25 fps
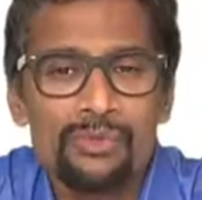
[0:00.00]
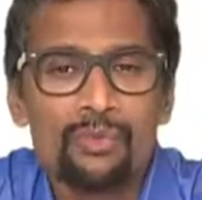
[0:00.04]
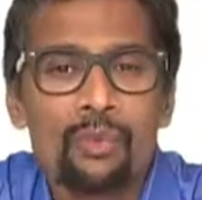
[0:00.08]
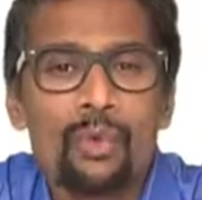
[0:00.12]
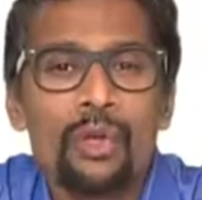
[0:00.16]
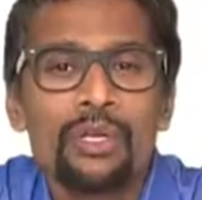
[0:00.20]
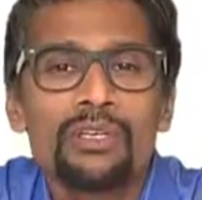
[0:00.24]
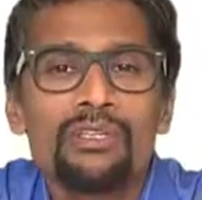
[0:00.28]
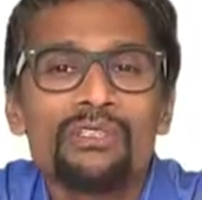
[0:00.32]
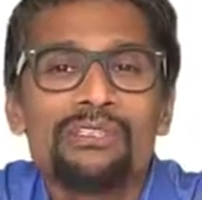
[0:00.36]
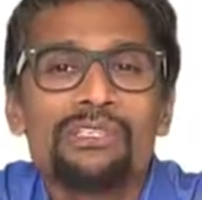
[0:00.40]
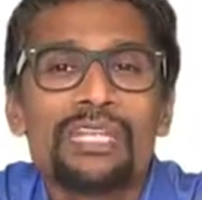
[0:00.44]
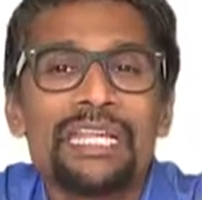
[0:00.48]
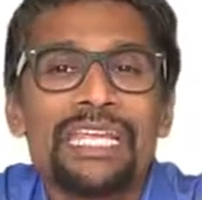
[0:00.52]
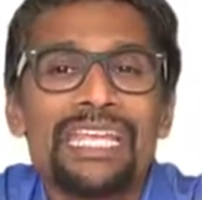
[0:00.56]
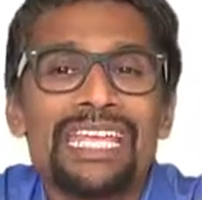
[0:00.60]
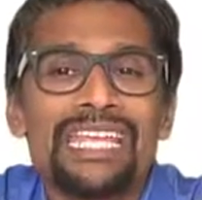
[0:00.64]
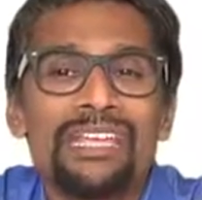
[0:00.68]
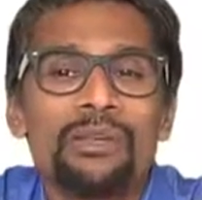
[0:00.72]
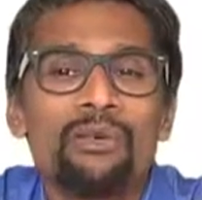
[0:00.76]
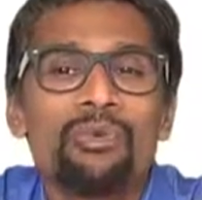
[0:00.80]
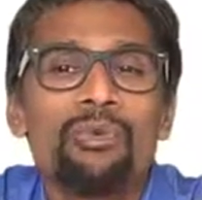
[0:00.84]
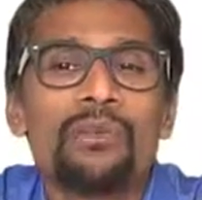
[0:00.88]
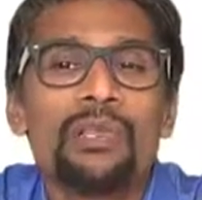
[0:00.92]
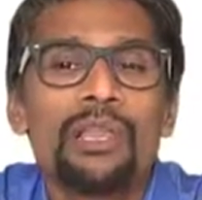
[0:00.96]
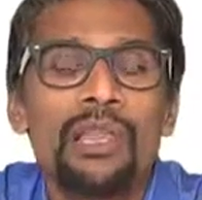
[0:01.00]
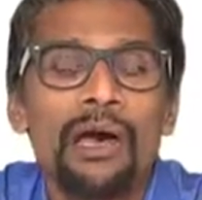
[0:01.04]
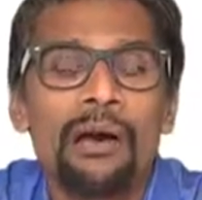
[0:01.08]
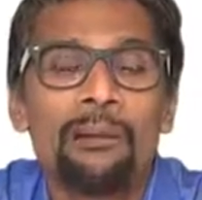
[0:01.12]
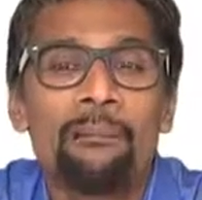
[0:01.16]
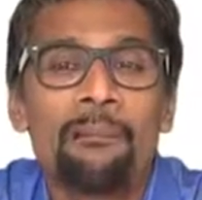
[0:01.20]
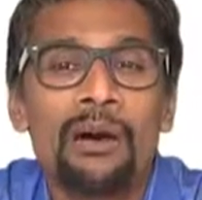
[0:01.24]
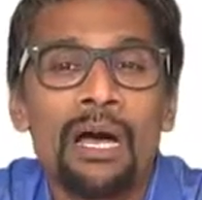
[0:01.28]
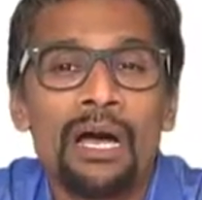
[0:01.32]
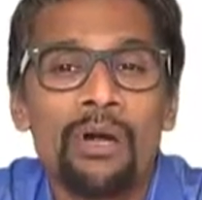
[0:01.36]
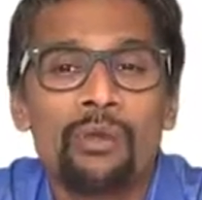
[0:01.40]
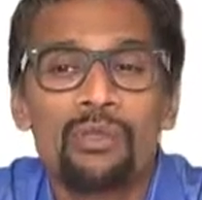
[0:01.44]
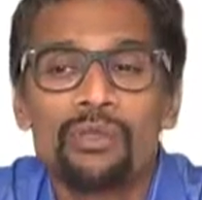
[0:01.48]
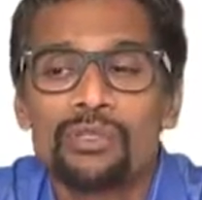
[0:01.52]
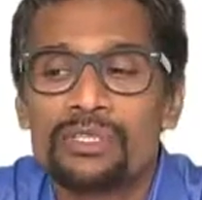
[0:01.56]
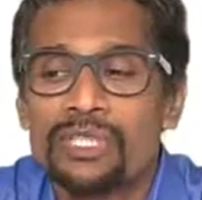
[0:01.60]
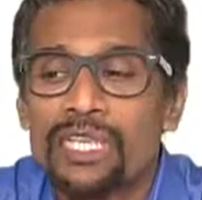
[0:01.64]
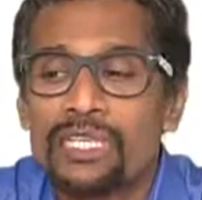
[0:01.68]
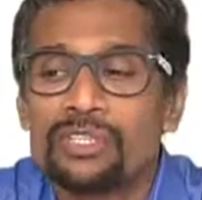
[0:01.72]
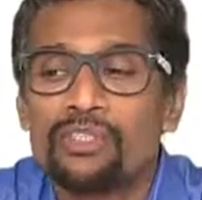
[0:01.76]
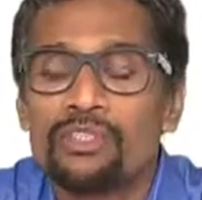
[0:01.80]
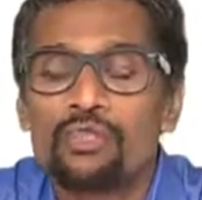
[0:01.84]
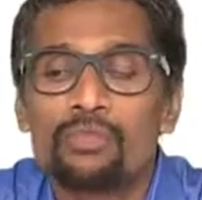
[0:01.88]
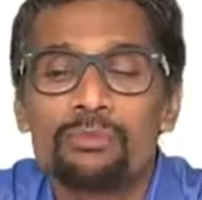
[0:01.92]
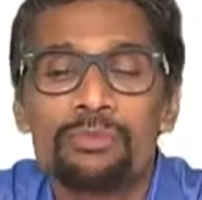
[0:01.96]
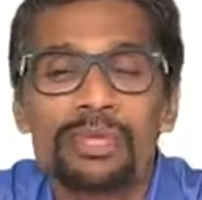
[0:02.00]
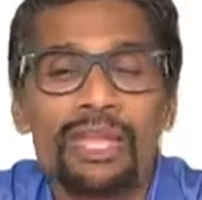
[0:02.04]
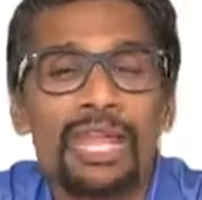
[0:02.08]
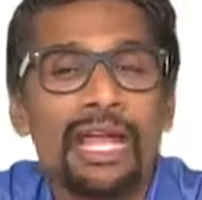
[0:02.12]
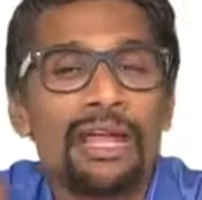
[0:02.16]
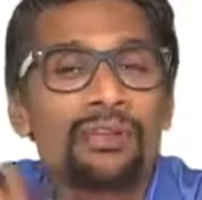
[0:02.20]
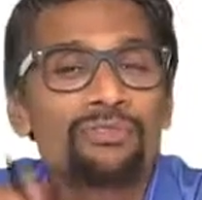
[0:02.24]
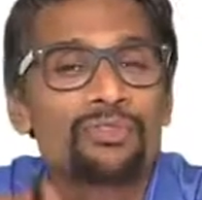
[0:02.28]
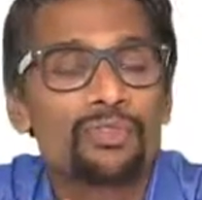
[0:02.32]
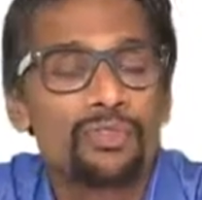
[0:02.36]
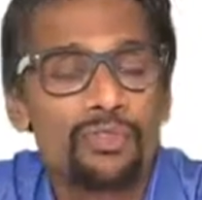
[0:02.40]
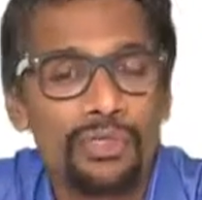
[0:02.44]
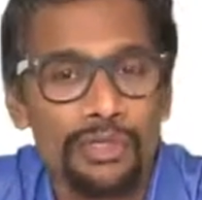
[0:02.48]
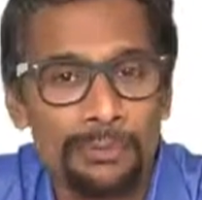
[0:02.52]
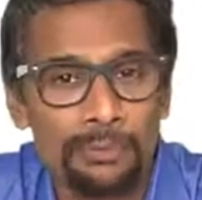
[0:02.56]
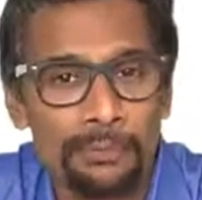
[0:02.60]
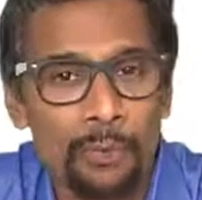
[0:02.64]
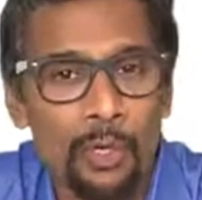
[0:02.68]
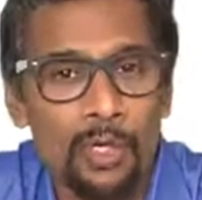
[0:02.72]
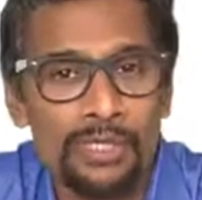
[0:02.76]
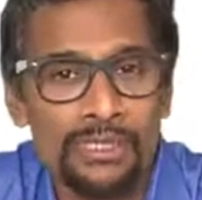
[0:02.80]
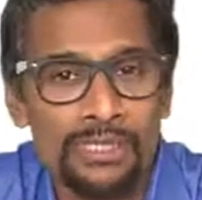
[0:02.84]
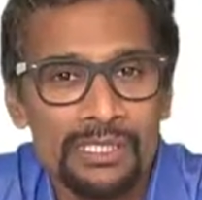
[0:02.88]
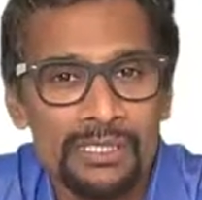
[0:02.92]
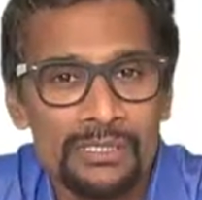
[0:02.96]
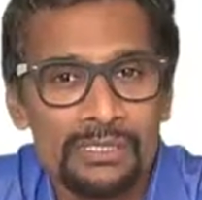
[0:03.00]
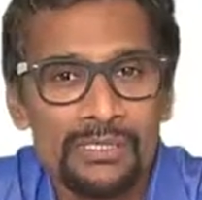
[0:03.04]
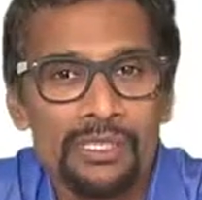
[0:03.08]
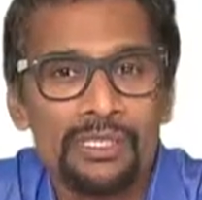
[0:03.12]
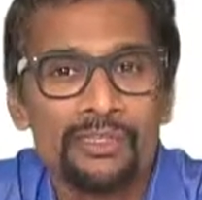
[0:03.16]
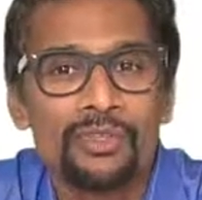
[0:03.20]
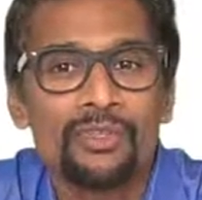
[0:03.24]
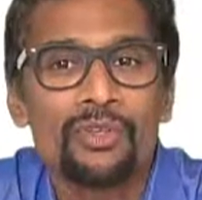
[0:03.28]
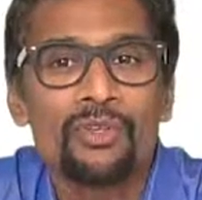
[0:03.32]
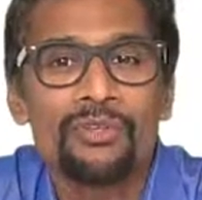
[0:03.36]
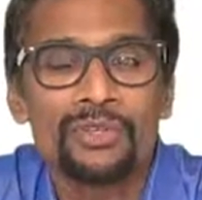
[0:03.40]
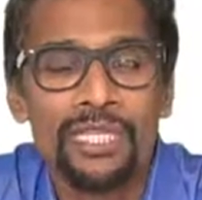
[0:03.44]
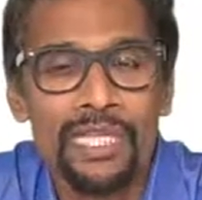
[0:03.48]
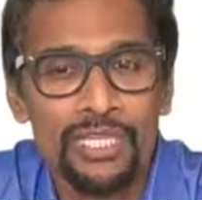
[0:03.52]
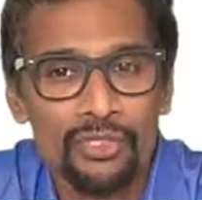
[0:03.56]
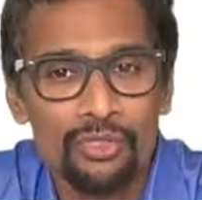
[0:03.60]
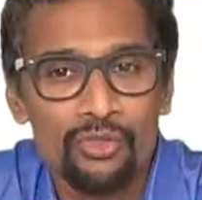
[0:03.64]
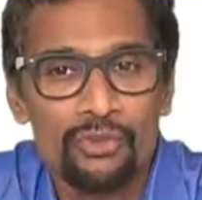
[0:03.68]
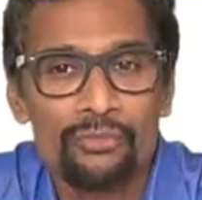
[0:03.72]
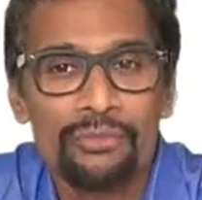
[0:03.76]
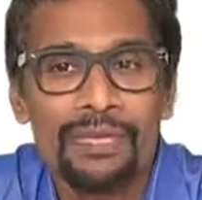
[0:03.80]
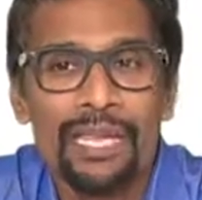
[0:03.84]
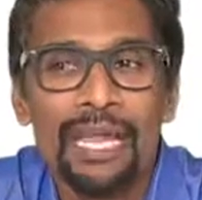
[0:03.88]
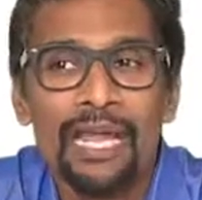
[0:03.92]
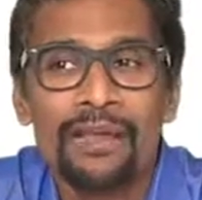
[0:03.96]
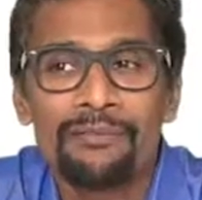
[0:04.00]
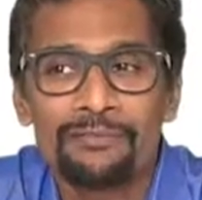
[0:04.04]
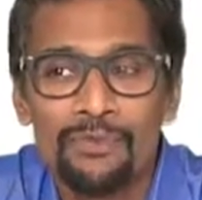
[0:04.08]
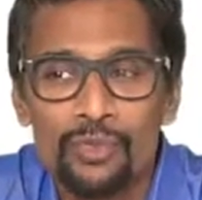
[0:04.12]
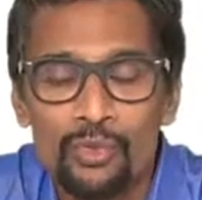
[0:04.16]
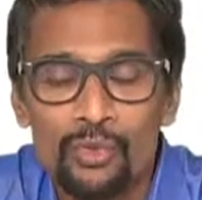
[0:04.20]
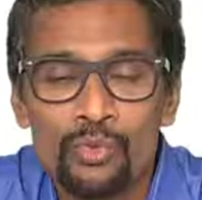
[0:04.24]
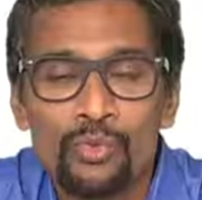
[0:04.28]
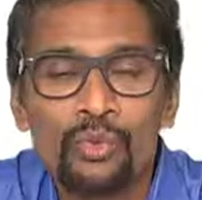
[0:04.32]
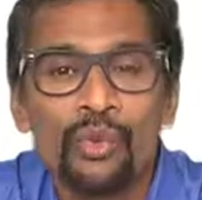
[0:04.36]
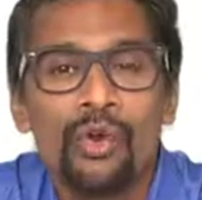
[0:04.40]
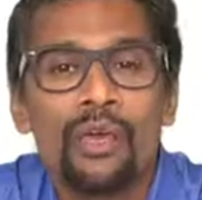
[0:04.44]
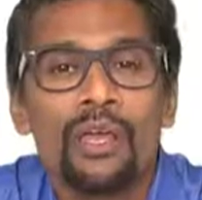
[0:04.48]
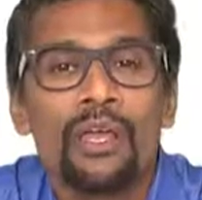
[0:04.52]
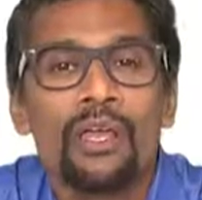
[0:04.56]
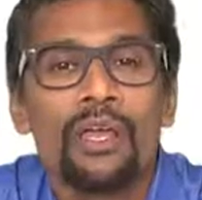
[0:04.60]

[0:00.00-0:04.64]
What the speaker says: what is the equal amount that you may have to deposit, that you may have to